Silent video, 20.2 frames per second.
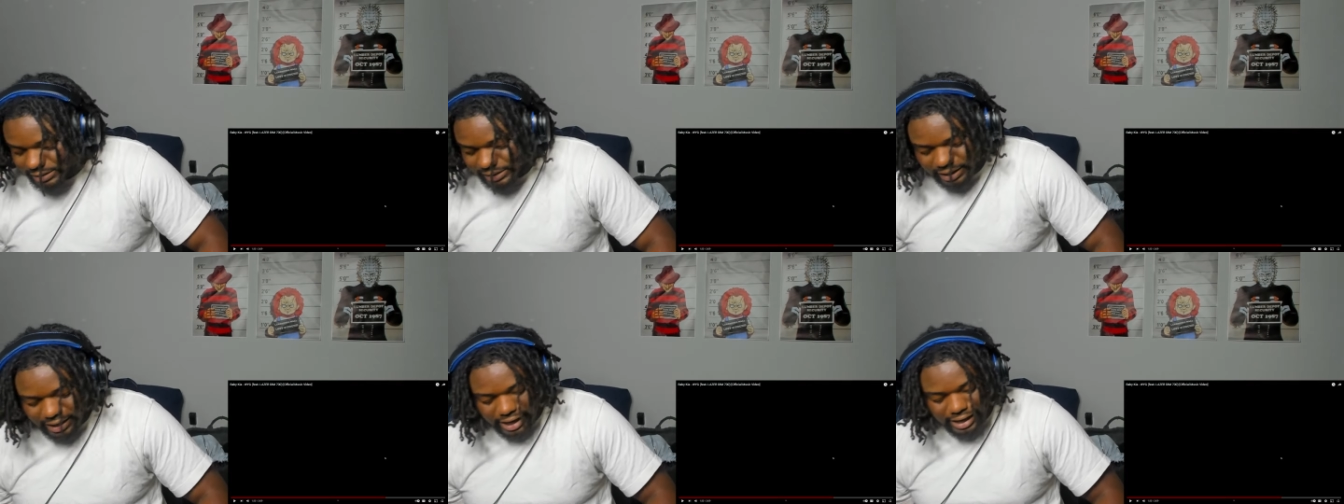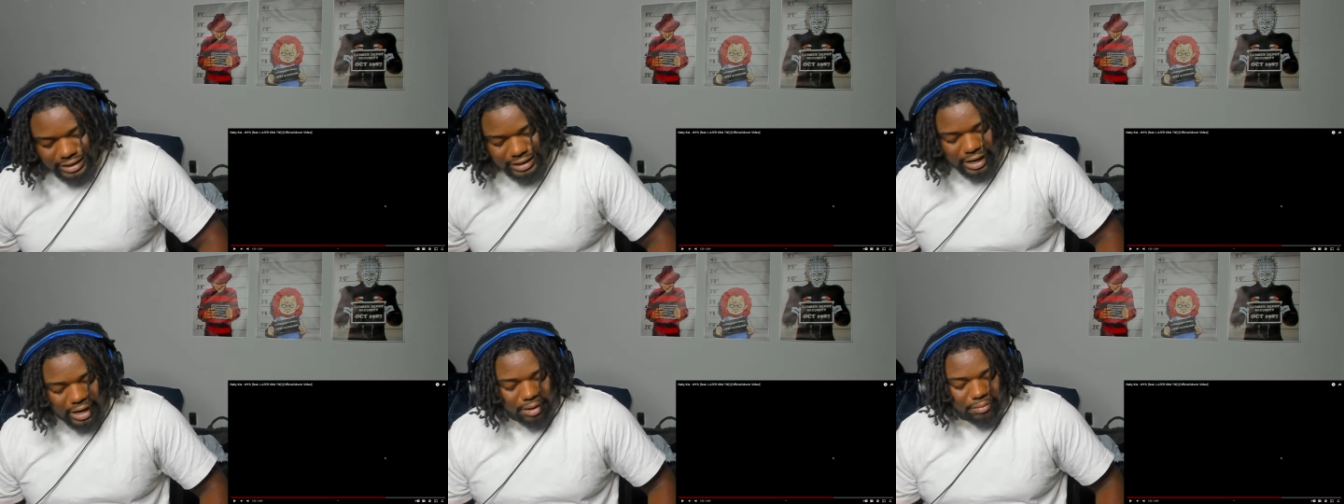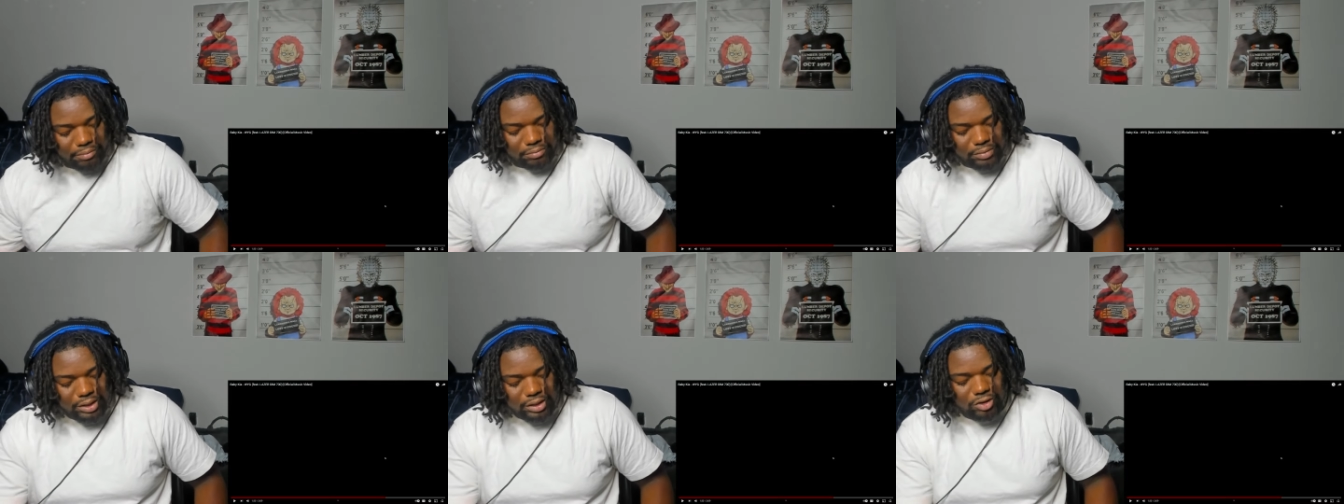Like, I
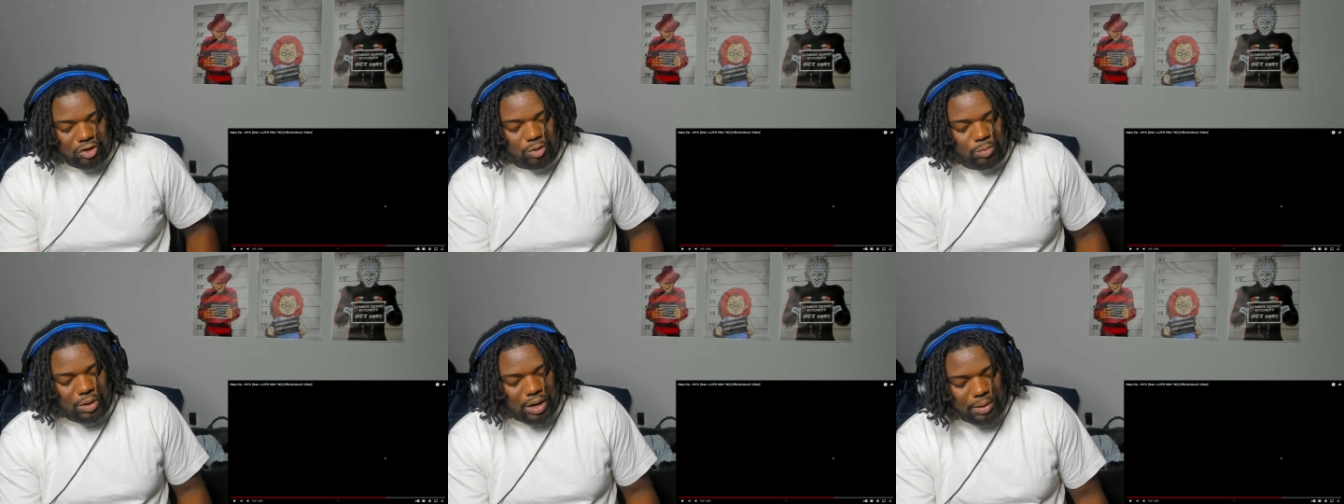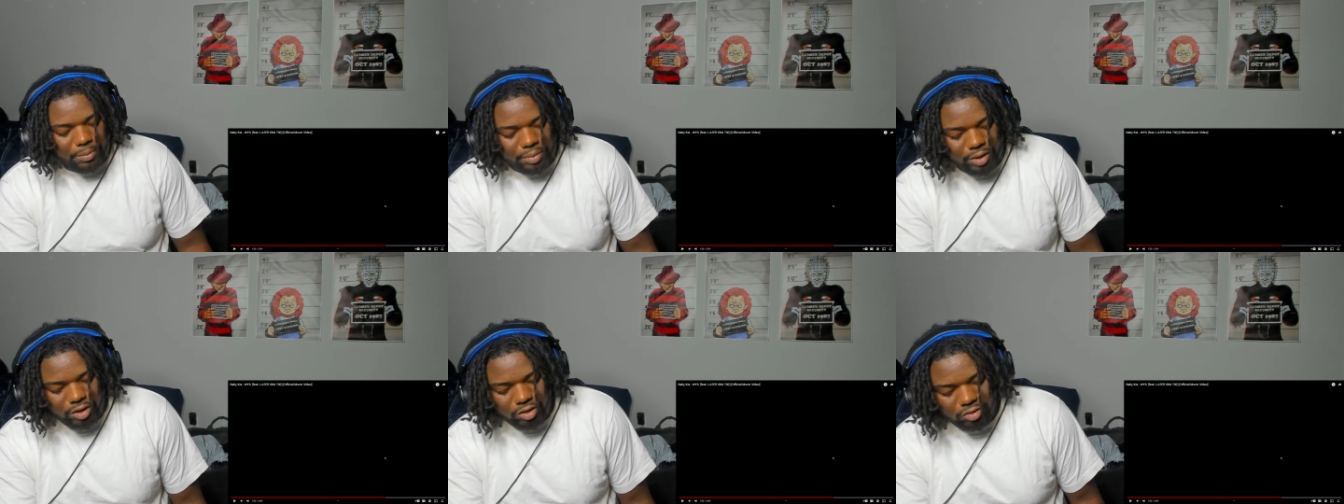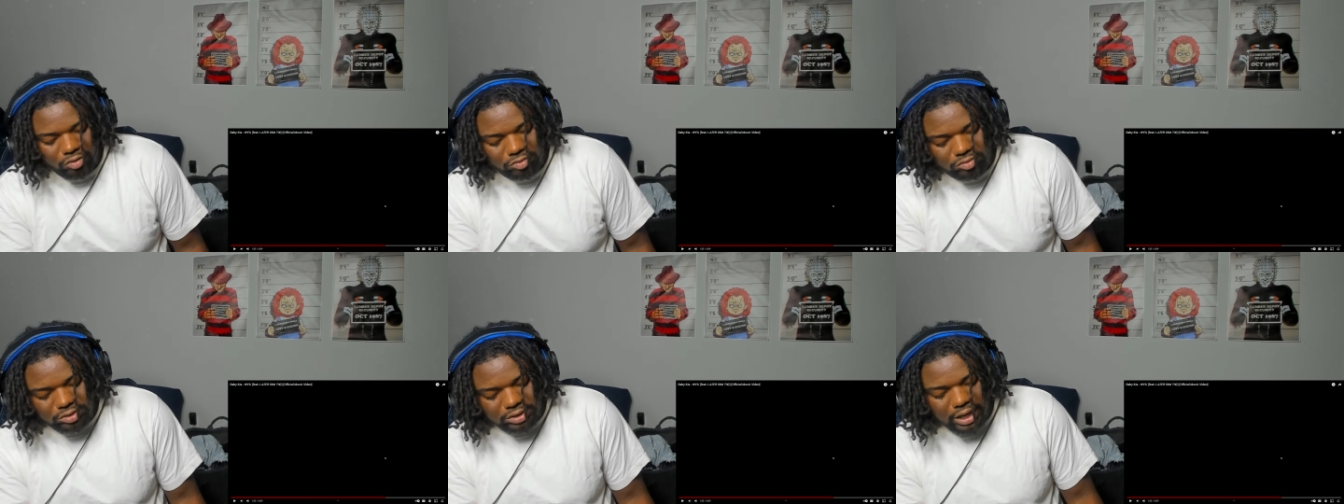got meat on my bones.